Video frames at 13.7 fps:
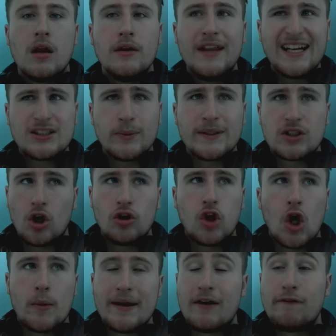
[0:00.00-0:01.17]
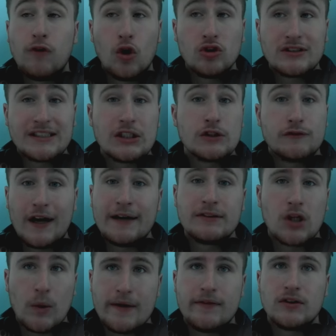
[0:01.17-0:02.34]
Next up is Kondogbia. Now, 4-star skills,
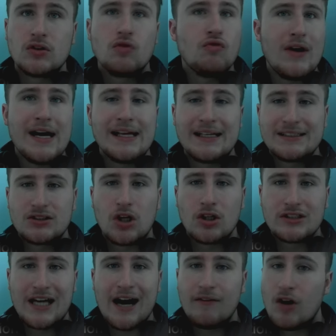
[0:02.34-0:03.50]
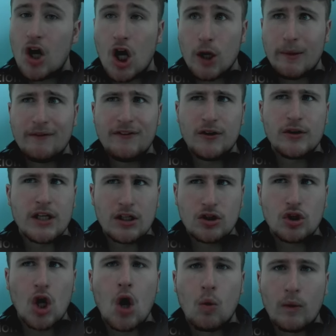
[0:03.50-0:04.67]
5-star weave is a really nice start to have on a midfielder. You
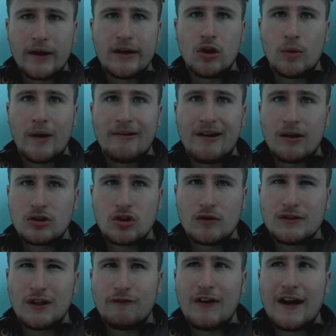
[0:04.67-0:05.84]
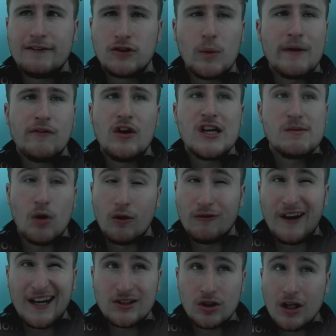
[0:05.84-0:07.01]
don't want it the other way around, because obviously the 5-star weave is more
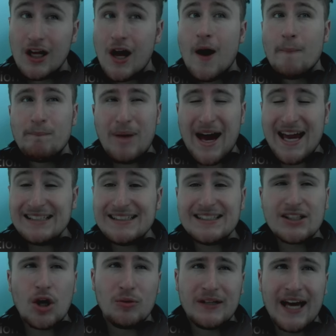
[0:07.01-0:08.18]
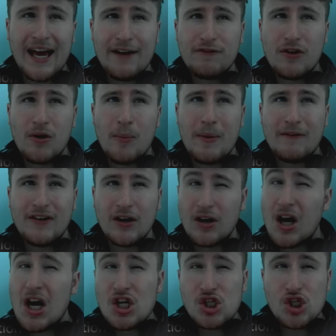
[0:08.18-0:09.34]
vital. Pace is okay for a midfielder.
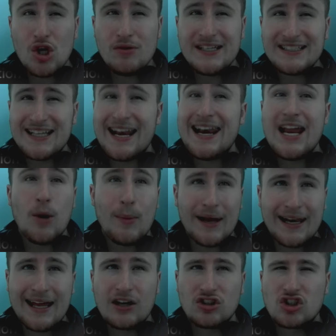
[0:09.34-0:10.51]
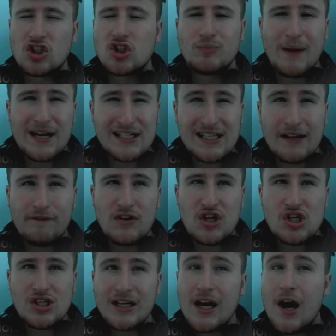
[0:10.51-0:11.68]
Shooting is a little bit lackluster, especially that
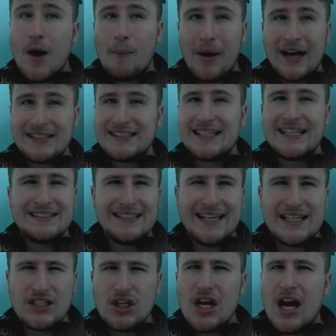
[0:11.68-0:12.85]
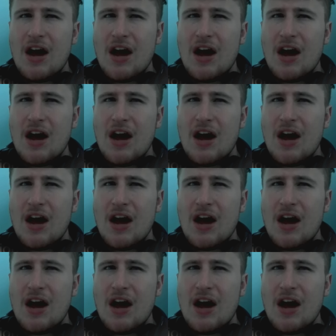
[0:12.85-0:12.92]
finishing. Passing is decent.